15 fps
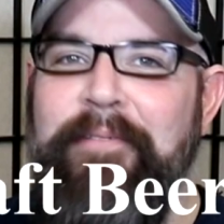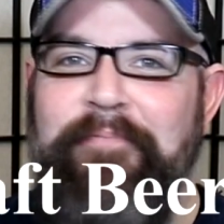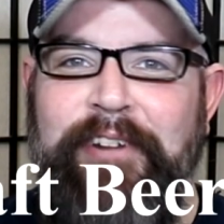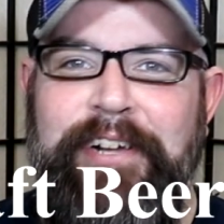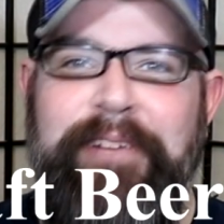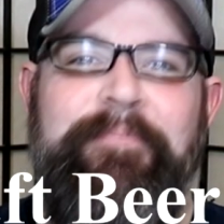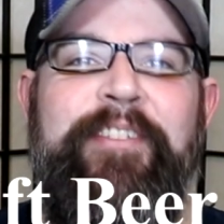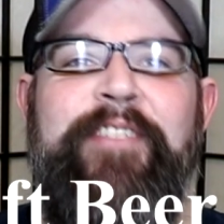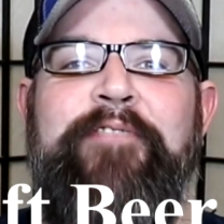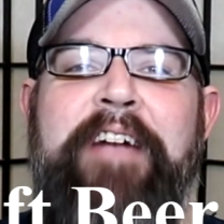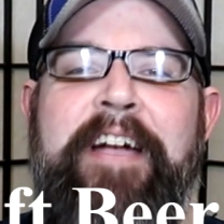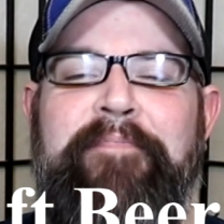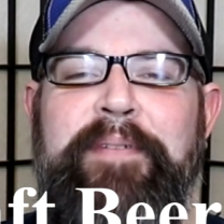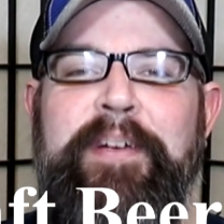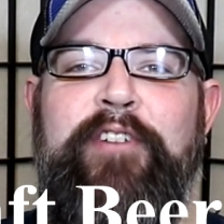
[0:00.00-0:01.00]
and welcome to the
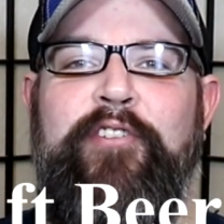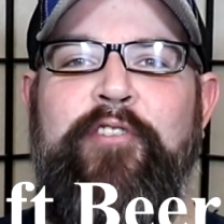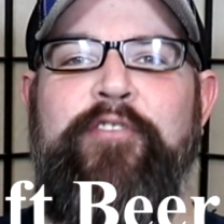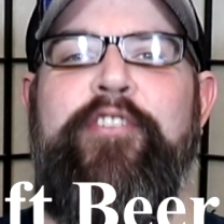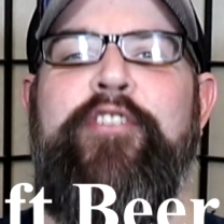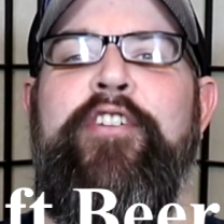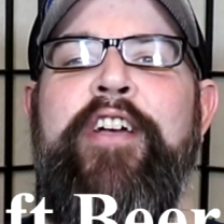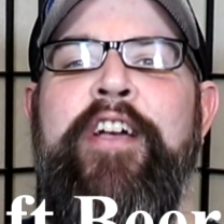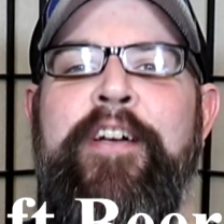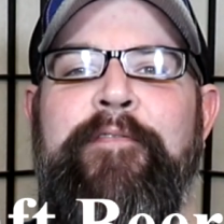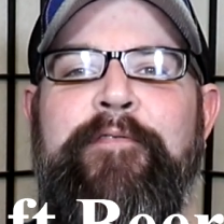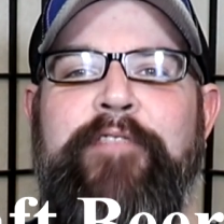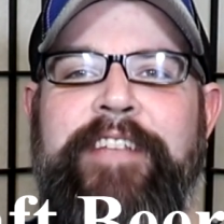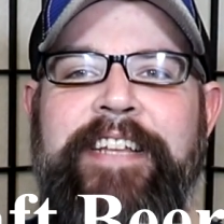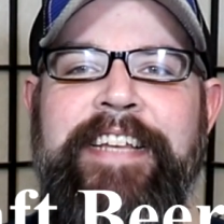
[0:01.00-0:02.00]
Craft Beer Corner.
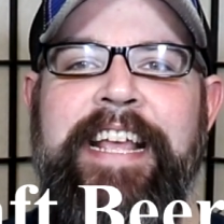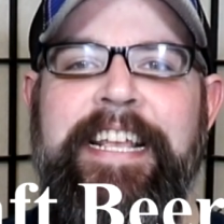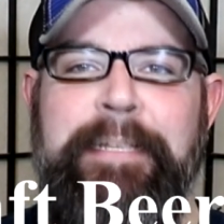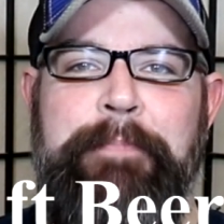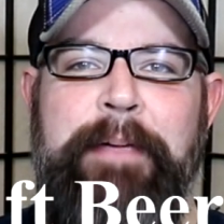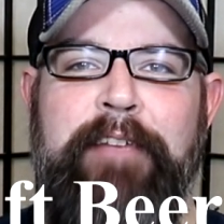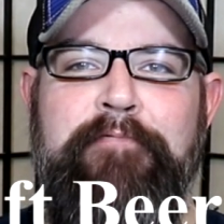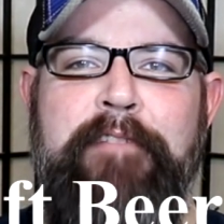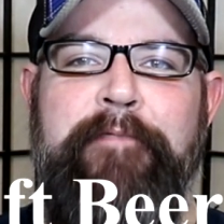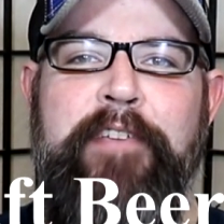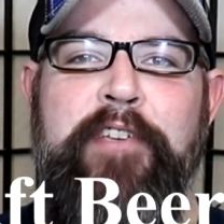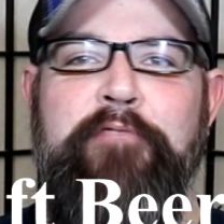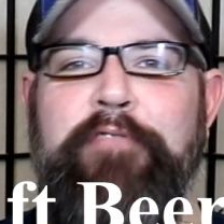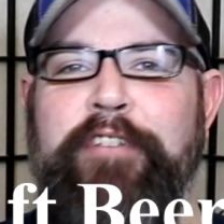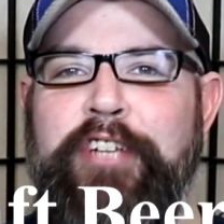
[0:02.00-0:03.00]
For today's beer
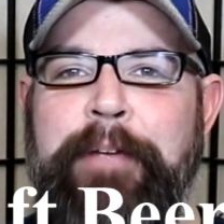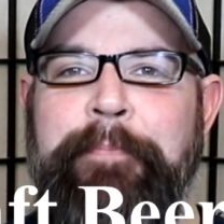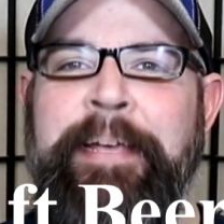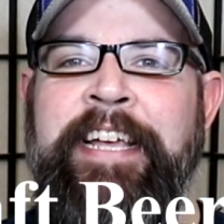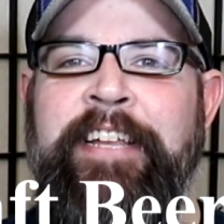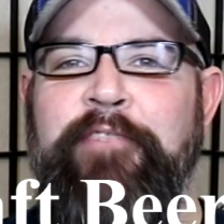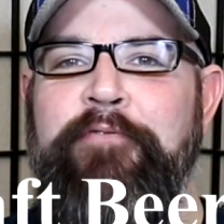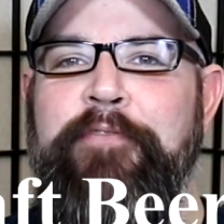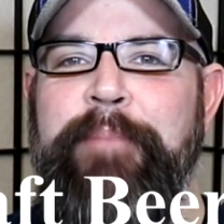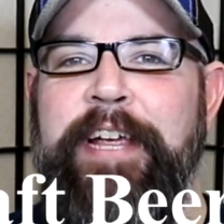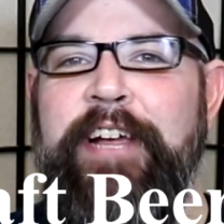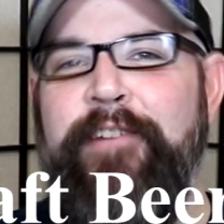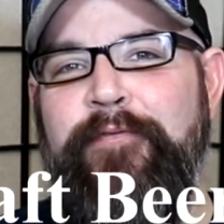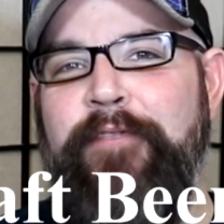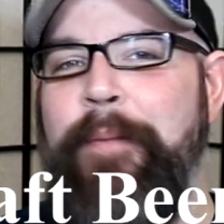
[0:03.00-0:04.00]
review, we're jumping into a
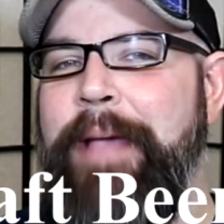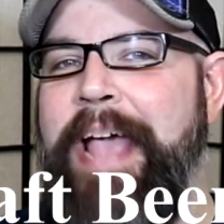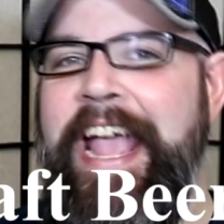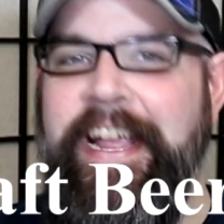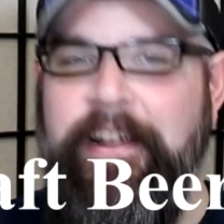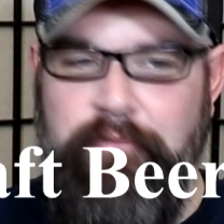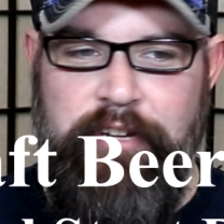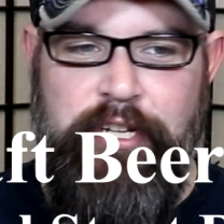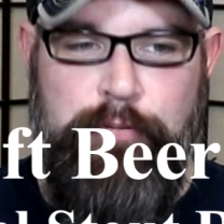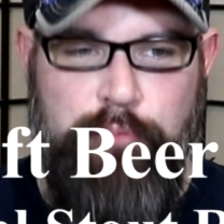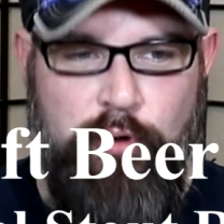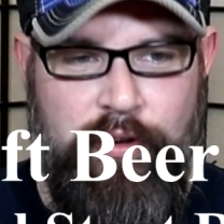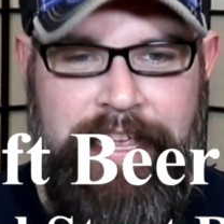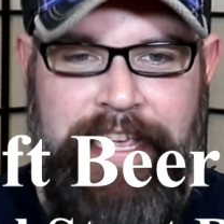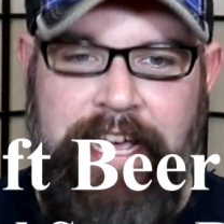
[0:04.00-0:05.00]
beer from Anchorage
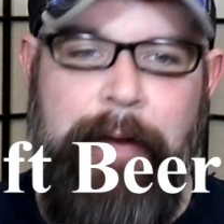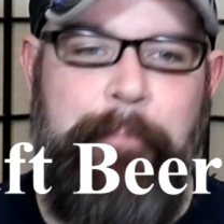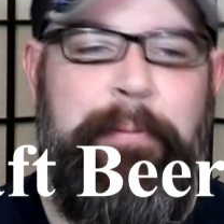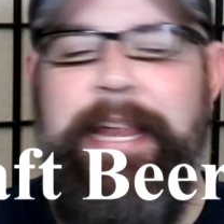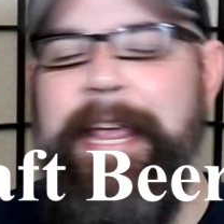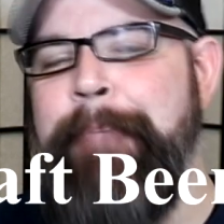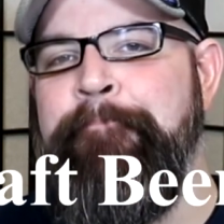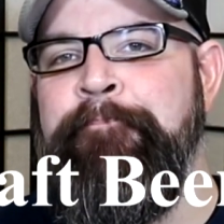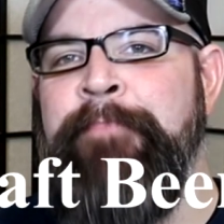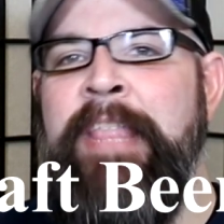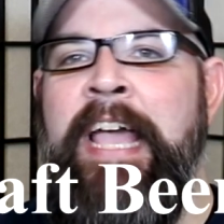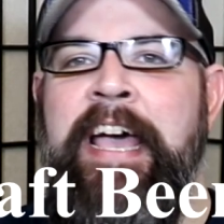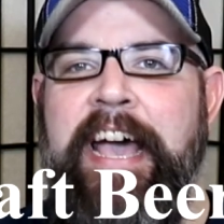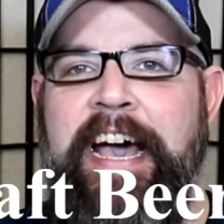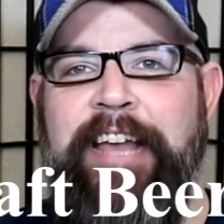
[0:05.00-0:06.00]
Brewing Company
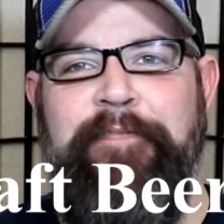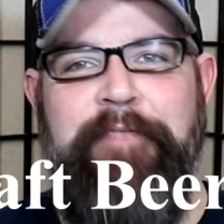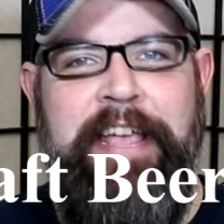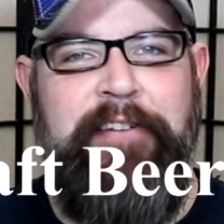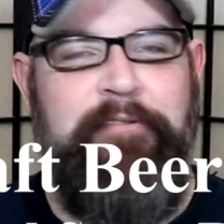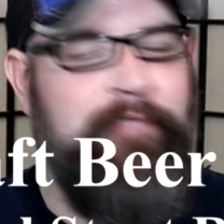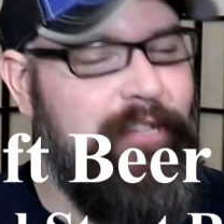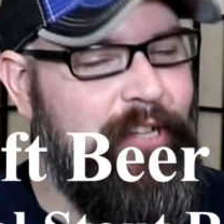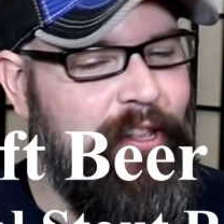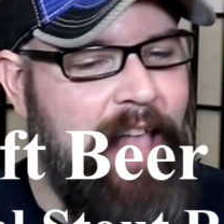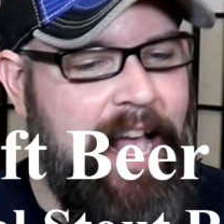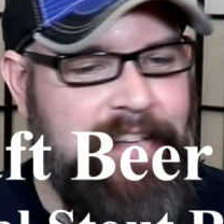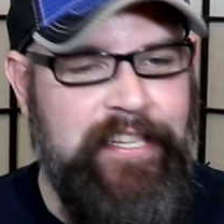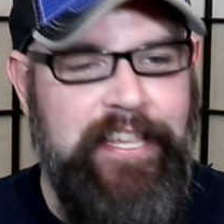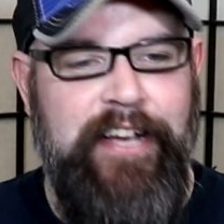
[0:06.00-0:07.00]
out of Anchorage,
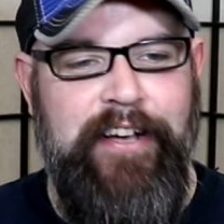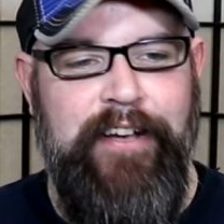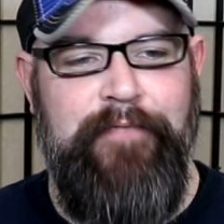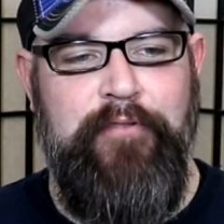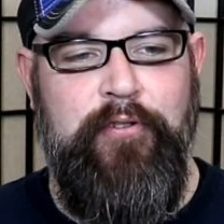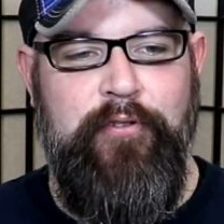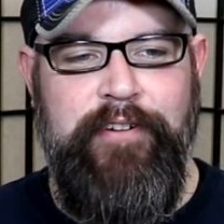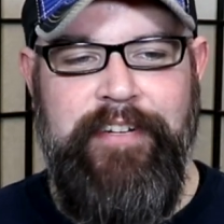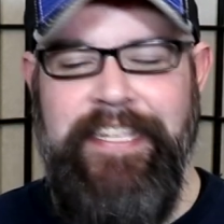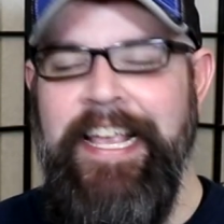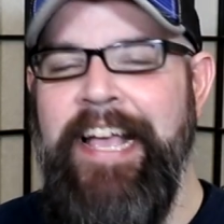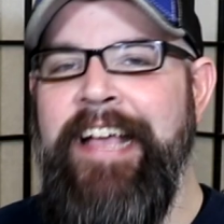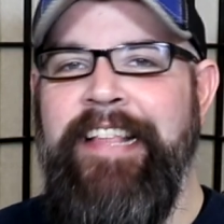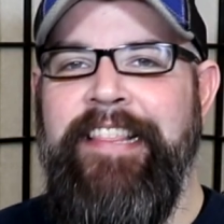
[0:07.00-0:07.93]
Alaska, of course.